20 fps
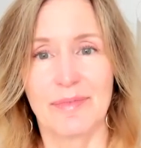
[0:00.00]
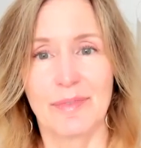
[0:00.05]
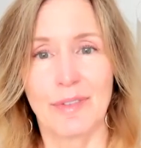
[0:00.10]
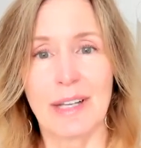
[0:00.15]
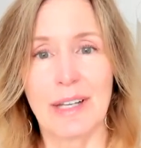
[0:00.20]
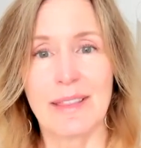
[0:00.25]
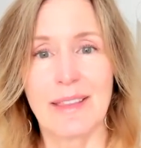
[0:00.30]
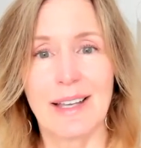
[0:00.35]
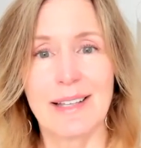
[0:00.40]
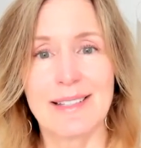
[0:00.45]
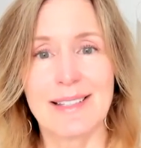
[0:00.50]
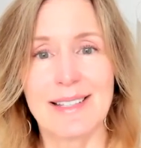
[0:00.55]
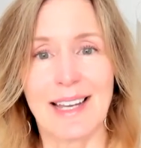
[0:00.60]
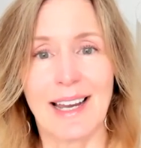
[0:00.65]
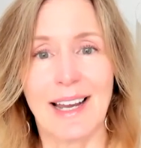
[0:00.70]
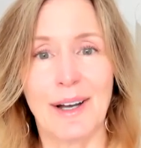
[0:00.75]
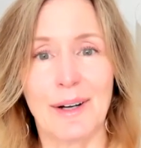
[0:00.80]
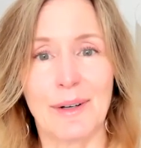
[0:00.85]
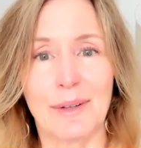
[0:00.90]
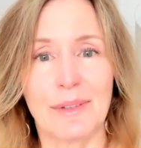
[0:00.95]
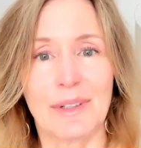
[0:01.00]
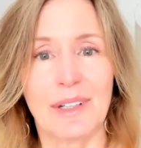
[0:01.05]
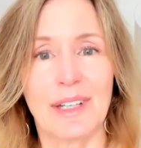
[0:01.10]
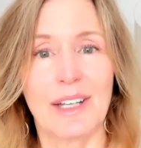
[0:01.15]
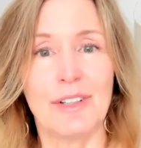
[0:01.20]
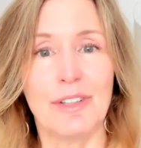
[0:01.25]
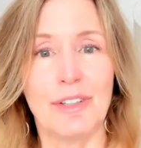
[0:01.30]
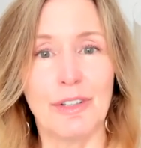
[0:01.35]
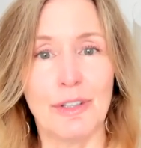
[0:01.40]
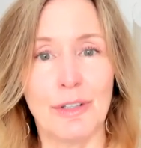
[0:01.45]
Write that down.
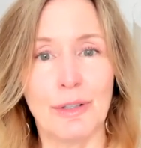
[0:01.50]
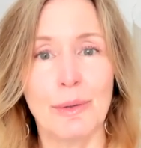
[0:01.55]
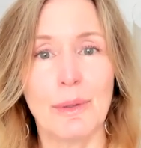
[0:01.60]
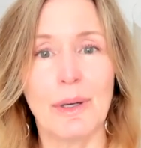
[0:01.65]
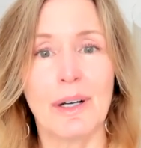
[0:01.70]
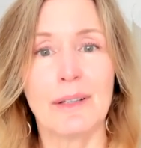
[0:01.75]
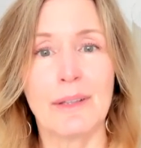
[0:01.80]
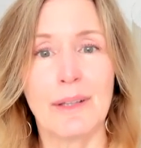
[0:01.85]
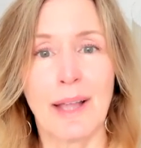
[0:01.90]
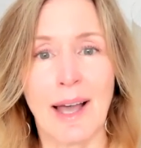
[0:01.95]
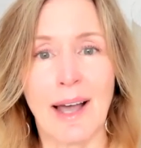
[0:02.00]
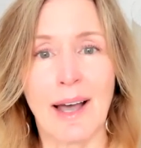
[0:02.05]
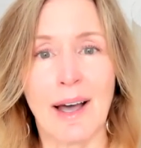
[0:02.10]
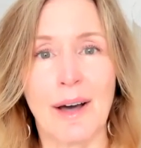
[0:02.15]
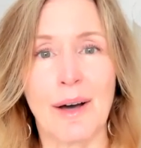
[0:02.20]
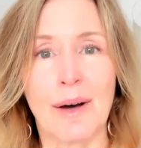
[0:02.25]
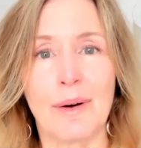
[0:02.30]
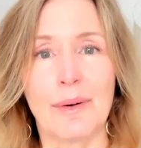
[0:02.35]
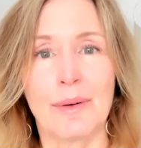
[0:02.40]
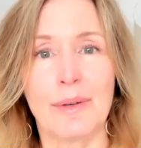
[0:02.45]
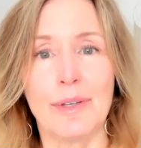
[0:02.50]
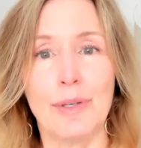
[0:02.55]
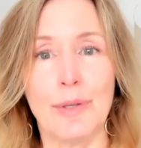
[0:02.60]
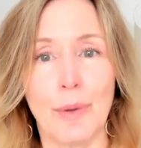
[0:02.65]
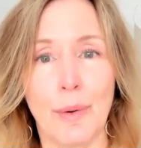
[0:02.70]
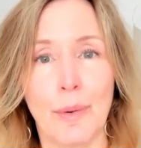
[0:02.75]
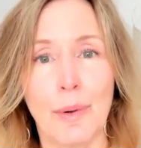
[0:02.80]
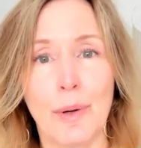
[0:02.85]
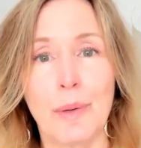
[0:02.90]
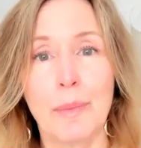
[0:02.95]
Can you allow
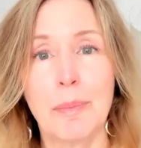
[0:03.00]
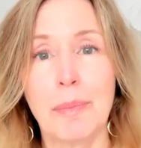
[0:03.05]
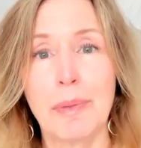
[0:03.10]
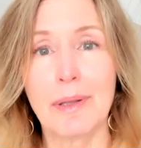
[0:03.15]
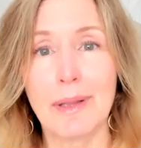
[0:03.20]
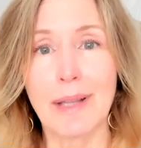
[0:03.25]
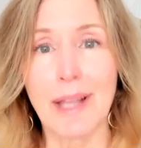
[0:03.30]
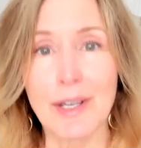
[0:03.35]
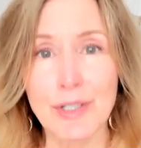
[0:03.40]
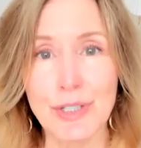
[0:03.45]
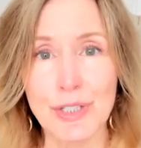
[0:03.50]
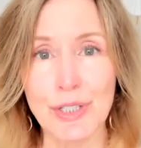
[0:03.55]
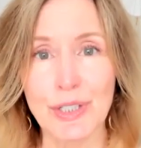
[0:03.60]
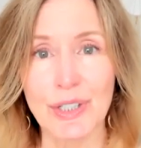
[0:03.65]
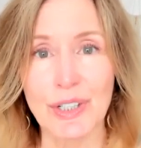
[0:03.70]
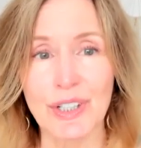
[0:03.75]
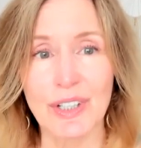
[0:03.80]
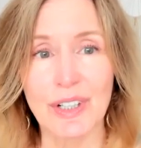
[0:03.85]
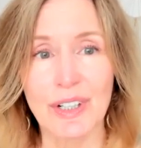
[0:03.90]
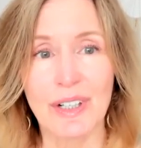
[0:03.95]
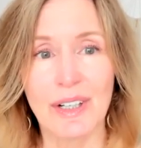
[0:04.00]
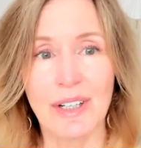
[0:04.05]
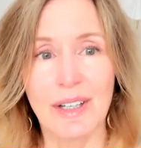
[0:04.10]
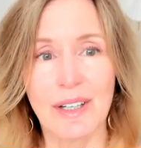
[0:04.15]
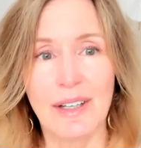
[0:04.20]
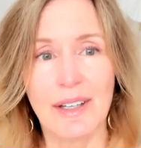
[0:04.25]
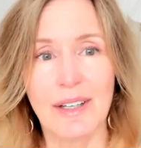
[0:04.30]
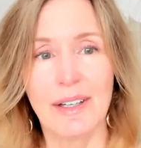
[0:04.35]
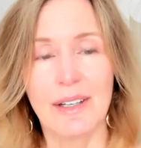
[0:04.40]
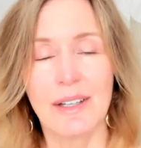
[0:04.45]
your pleasure
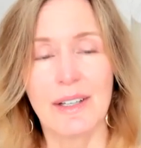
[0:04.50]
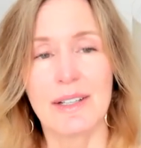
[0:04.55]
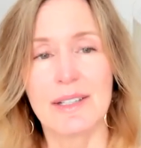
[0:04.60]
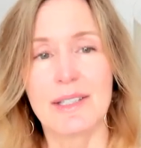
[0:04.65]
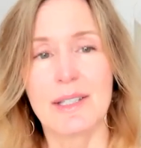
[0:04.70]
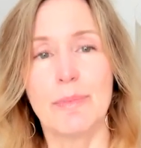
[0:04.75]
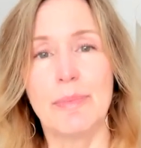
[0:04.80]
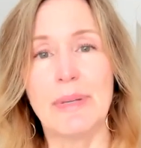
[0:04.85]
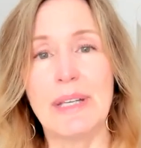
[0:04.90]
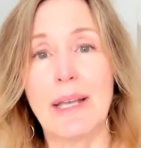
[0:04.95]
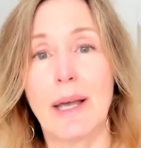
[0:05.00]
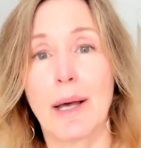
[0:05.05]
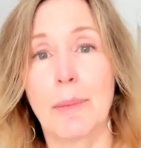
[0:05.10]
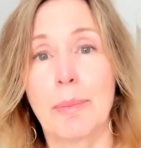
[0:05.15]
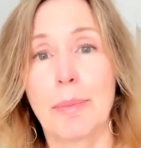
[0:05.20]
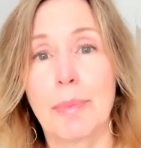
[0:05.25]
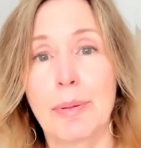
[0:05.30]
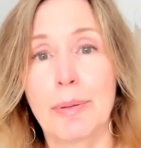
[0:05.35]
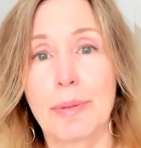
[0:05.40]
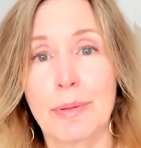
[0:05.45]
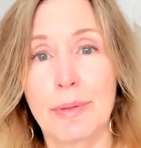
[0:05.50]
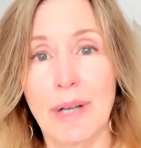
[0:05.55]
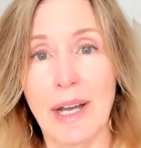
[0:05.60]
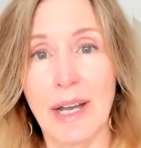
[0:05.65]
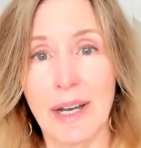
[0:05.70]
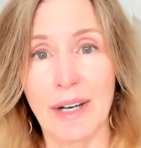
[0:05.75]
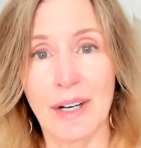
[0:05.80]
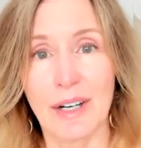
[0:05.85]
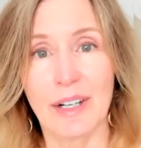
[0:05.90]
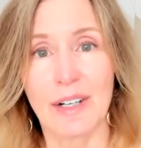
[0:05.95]
to be a
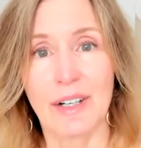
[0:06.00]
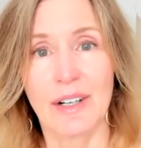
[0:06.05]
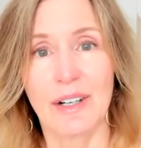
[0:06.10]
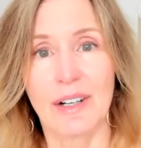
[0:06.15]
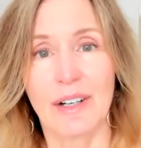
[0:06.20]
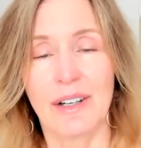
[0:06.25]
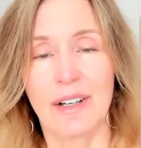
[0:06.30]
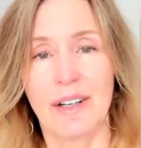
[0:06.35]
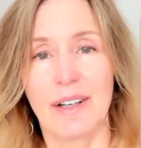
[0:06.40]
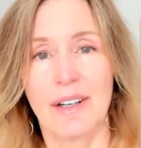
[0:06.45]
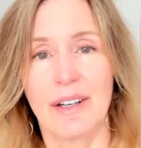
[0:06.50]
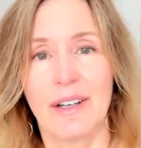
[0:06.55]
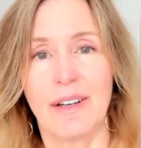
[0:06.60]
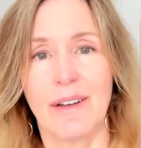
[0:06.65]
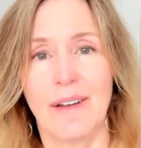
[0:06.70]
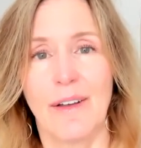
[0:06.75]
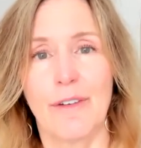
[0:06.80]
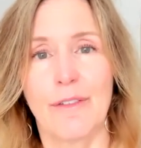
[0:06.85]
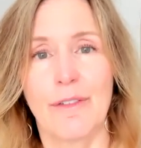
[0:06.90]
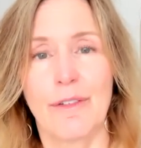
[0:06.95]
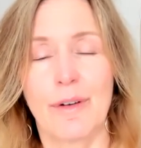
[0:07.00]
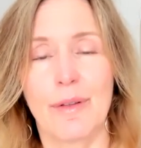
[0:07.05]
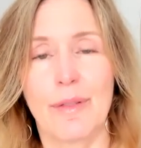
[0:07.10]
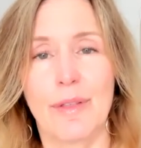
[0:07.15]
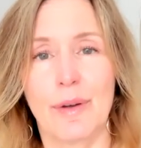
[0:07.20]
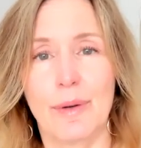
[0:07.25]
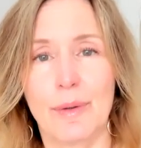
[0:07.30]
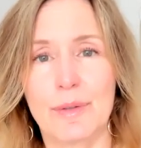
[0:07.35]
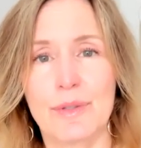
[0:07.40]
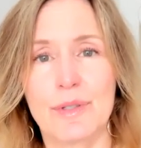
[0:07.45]
prayer for
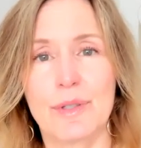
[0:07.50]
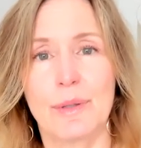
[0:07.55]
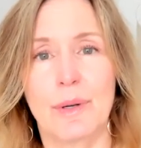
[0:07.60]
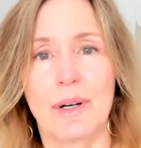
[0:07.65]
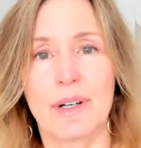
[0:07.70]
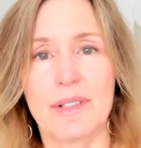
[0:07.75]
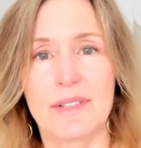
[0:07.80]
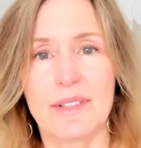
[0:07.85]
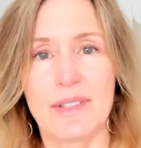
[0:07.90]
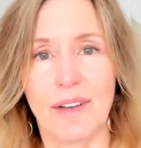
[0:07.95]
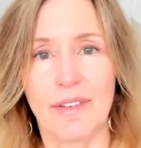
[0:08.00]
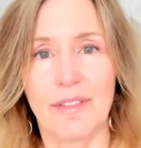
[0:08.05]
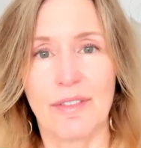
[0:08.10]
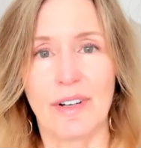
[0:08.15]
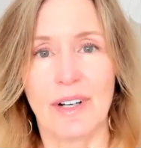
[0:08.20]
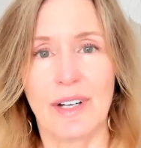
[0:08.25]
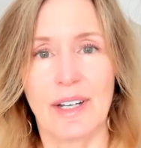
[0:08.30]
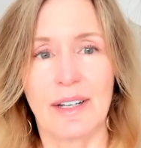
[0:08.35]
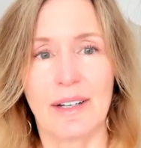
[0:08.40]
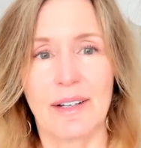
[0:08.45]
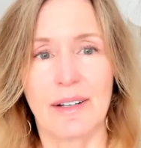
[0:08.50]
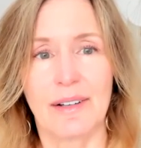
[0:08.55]
those who are suffering?